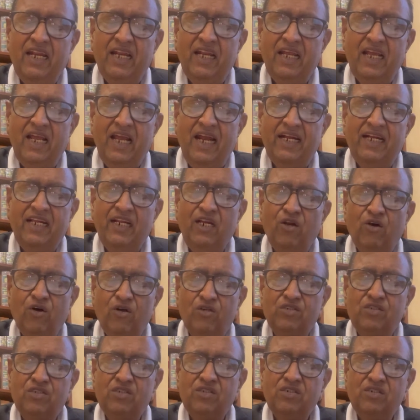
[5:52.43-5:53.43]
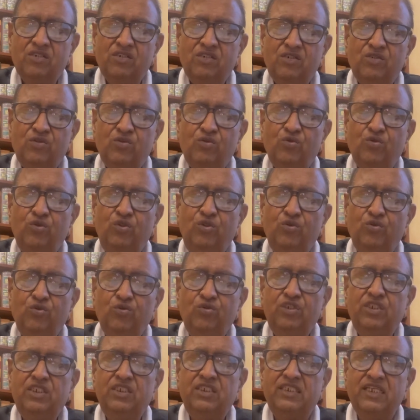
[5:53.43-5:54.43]
at a loss to
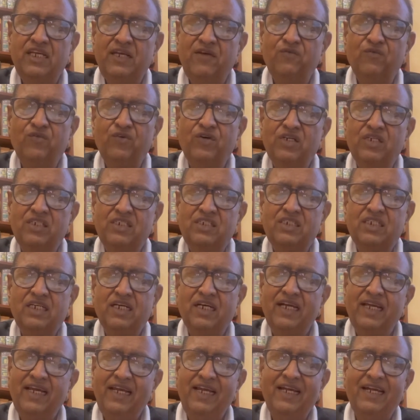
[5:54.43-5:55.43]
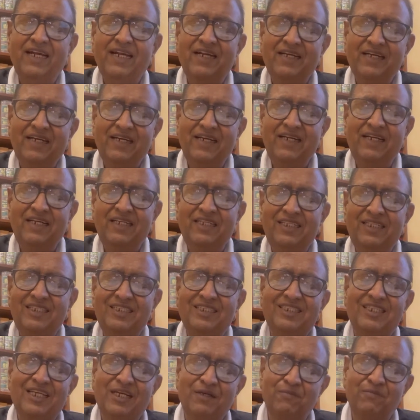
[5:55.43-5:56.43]
use the same words again and again in the
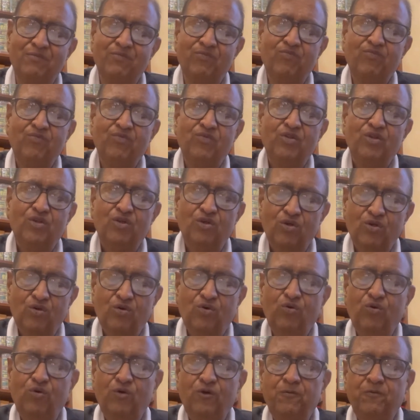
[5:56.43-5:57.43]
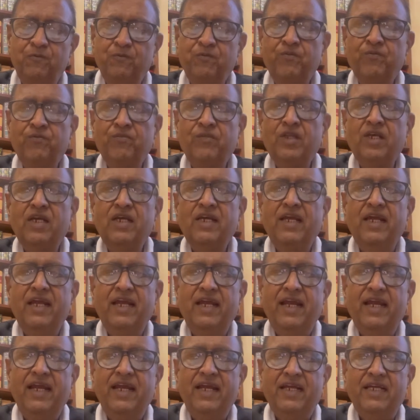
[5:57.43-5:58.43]
same rule.
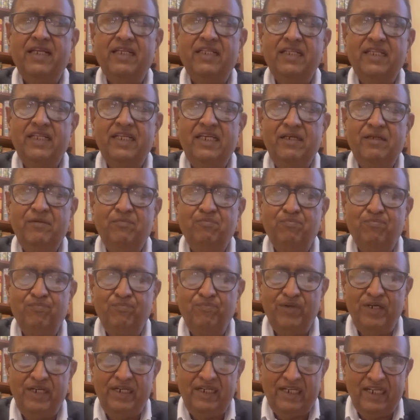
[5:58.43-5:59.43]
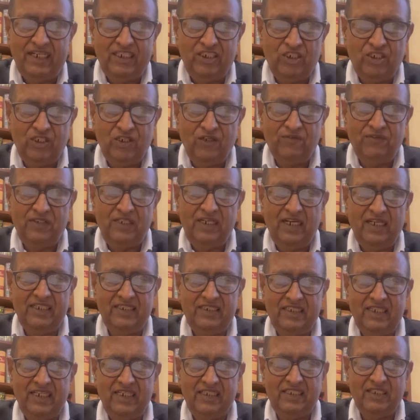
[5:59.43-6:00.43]
The intention of the
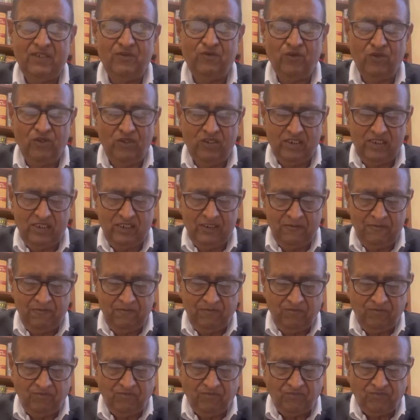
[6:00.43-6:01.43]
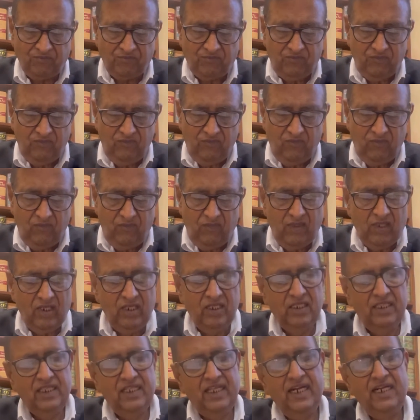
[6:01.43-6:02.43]
legislature was
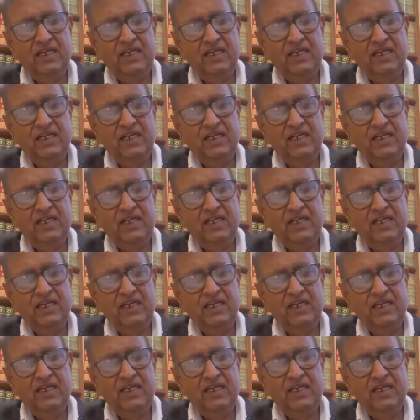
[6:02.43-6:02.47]
that